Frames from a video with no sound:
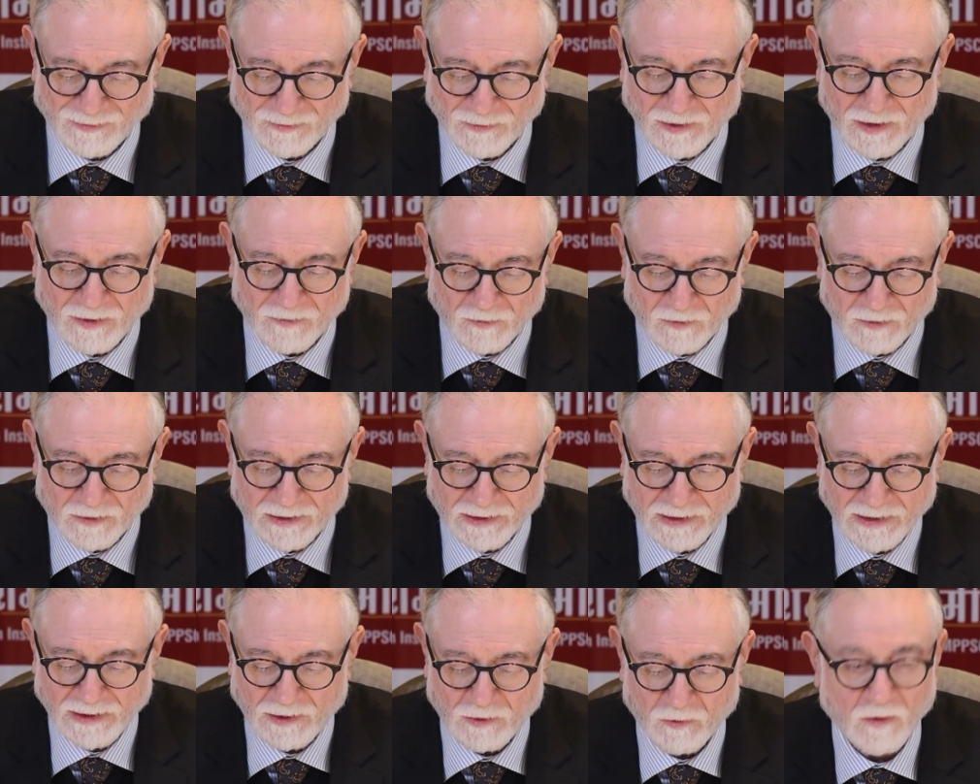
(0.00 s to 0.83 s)
You have
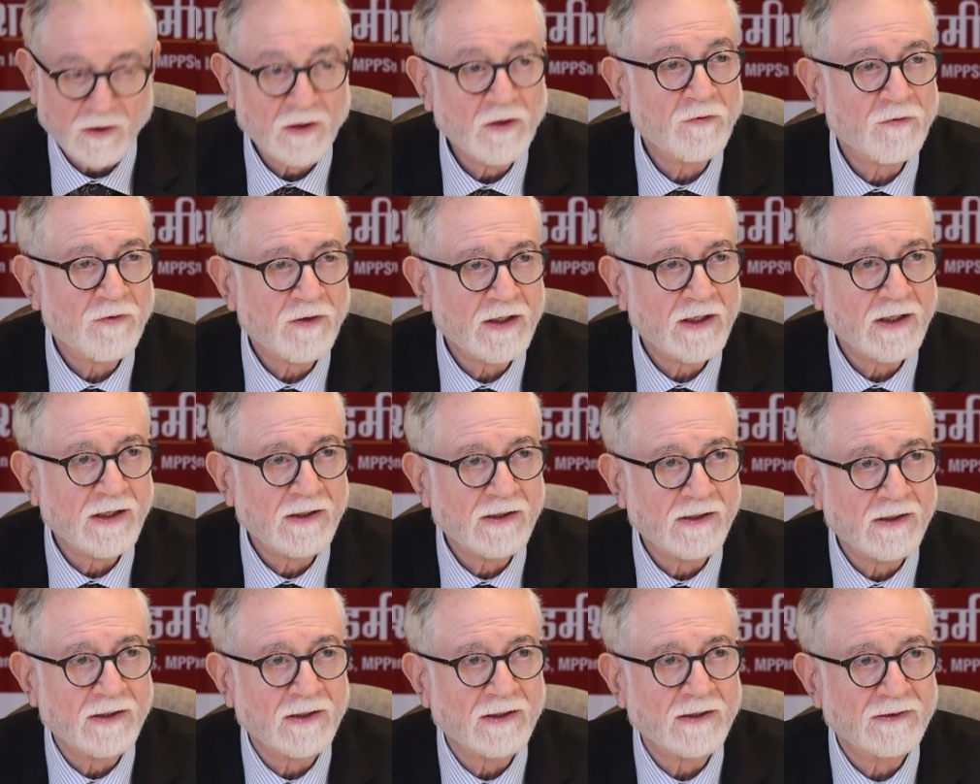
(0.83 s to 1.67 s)
already
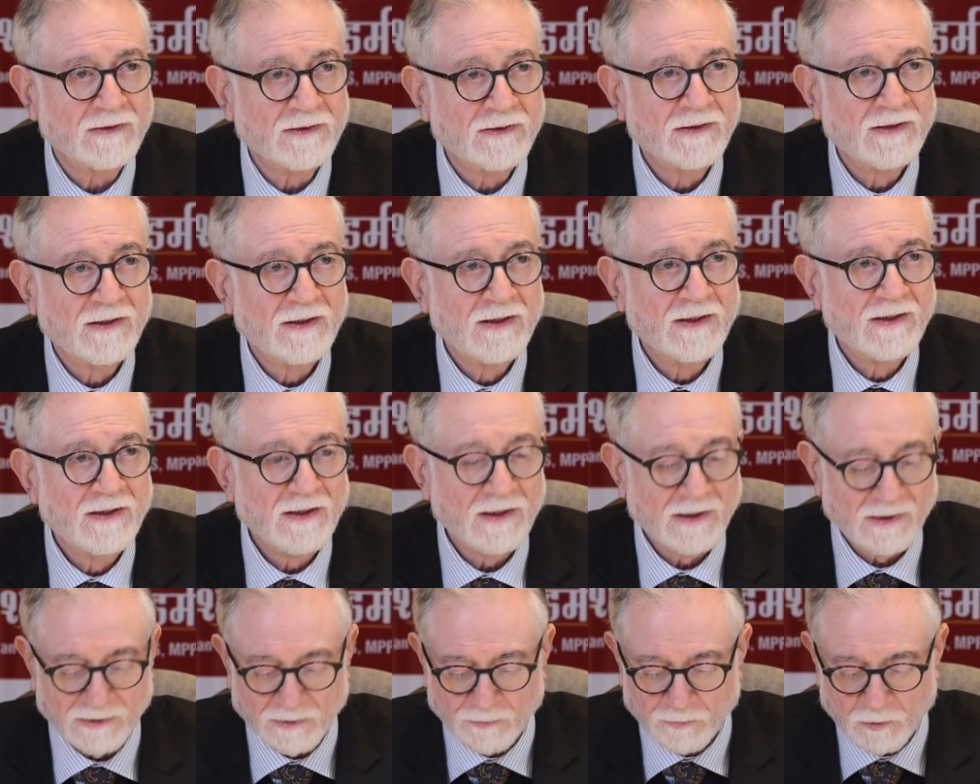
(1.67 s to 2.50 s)
qualified
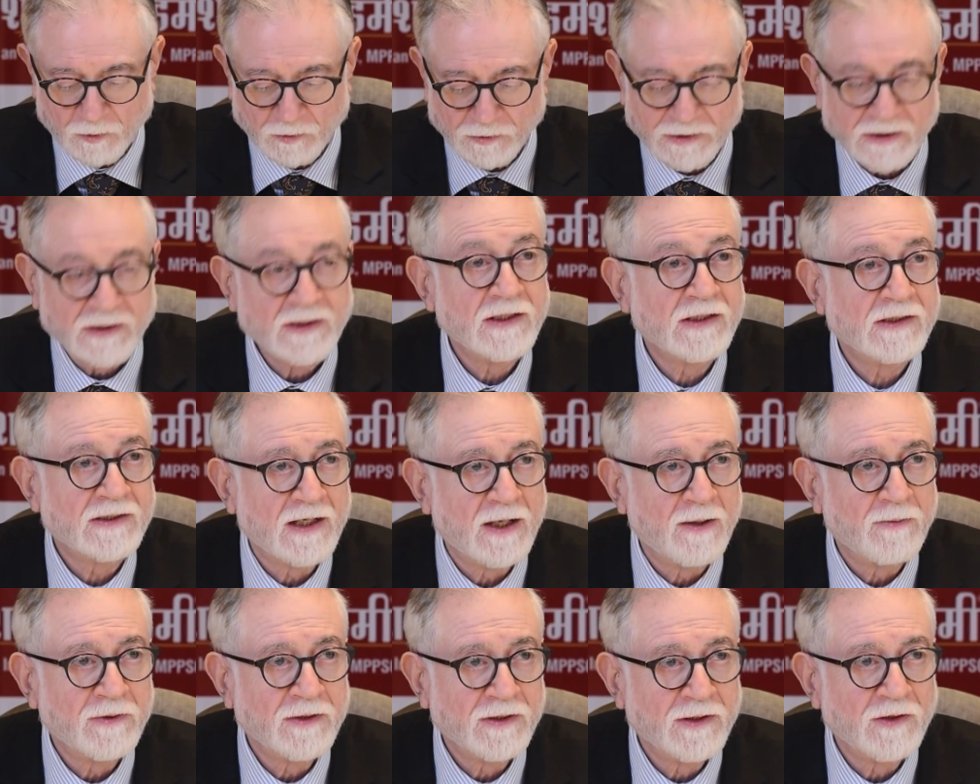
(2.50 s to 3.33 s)
an important
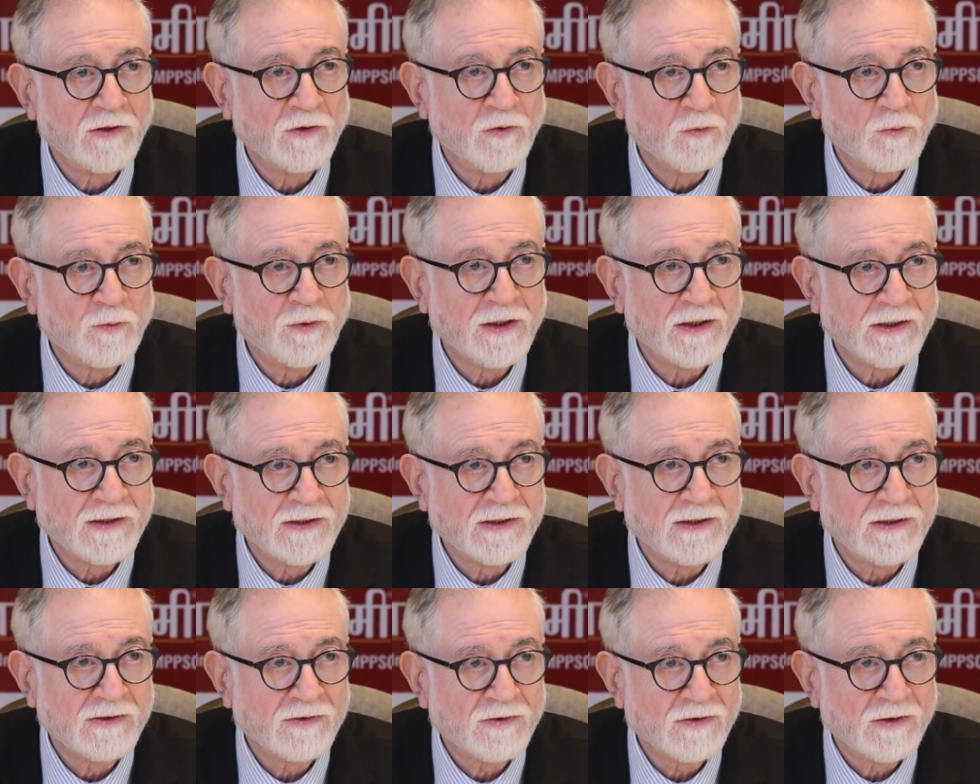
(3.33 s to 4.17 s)
exam in the
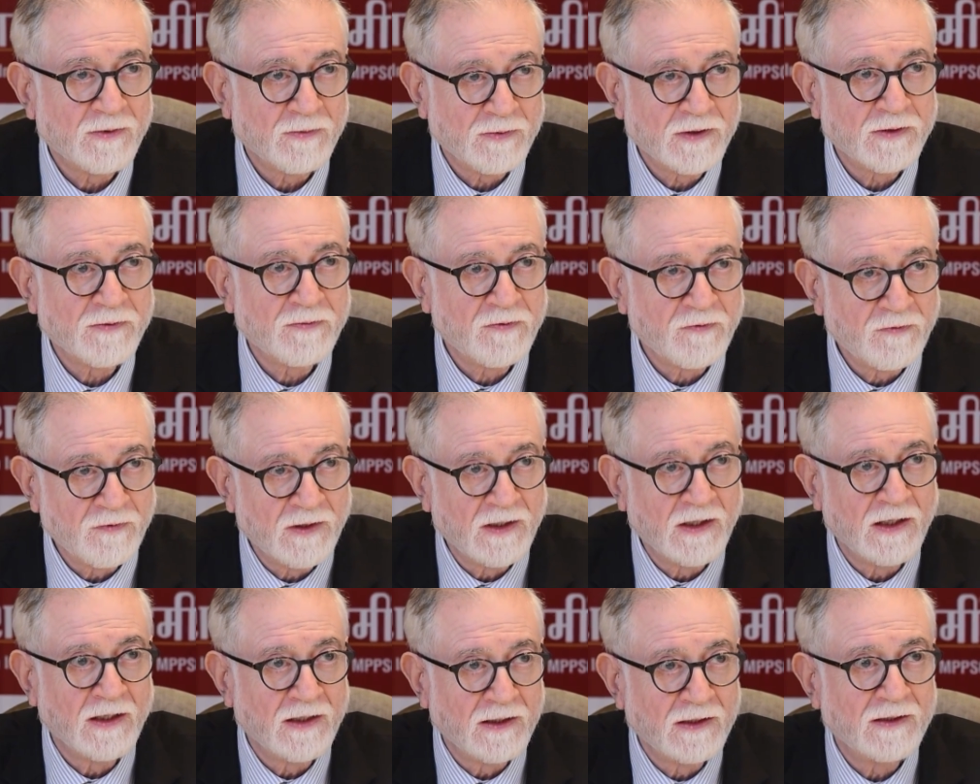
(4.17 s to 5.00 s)
UPSC, so you must be
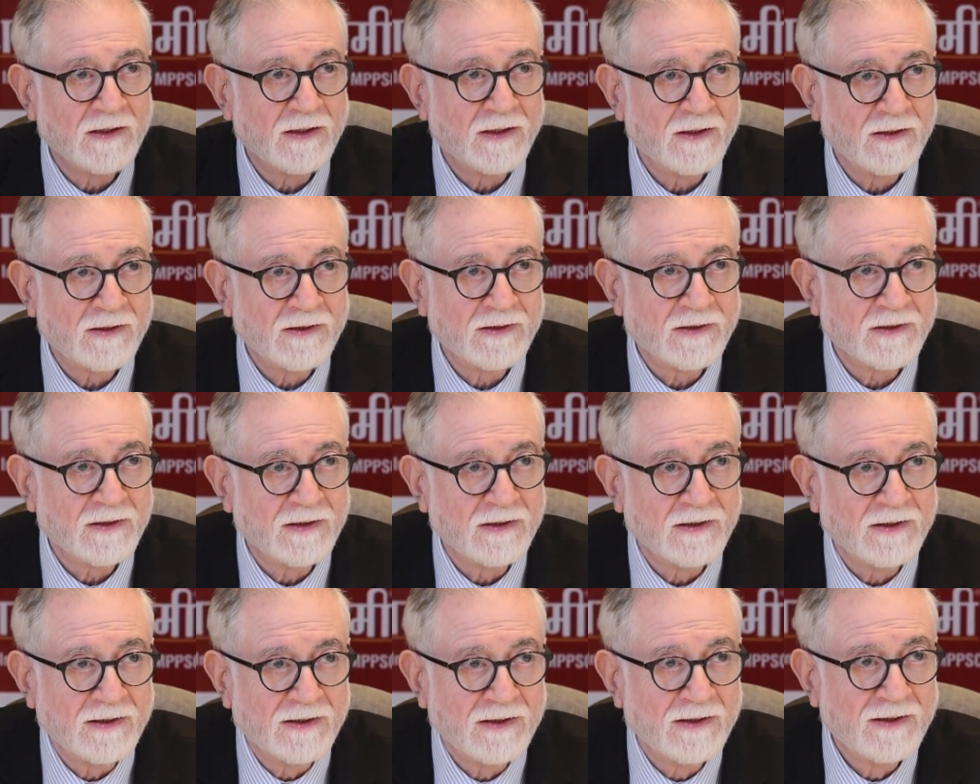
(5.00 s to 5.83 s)
feeling a
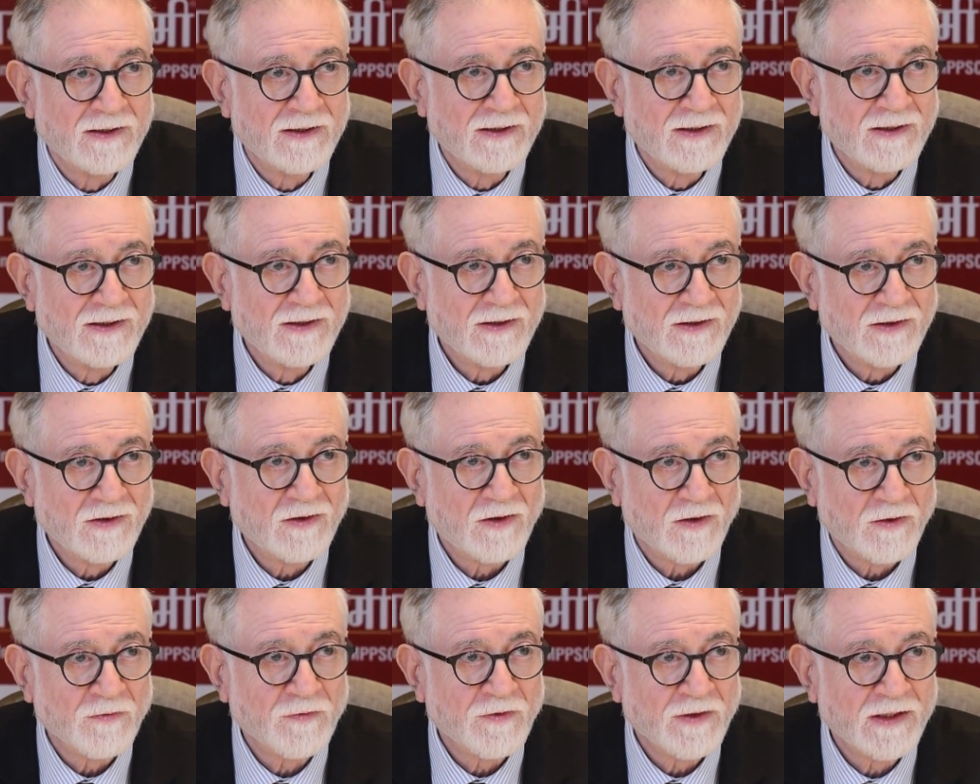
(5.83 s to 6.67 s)
little
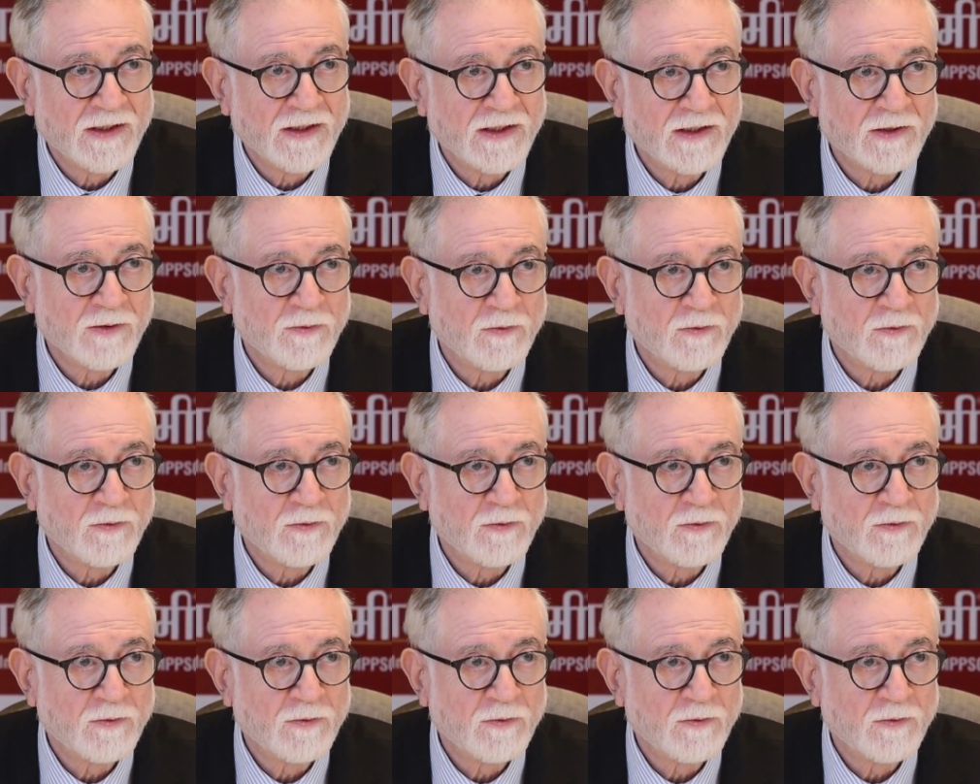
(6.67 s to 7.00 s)
confident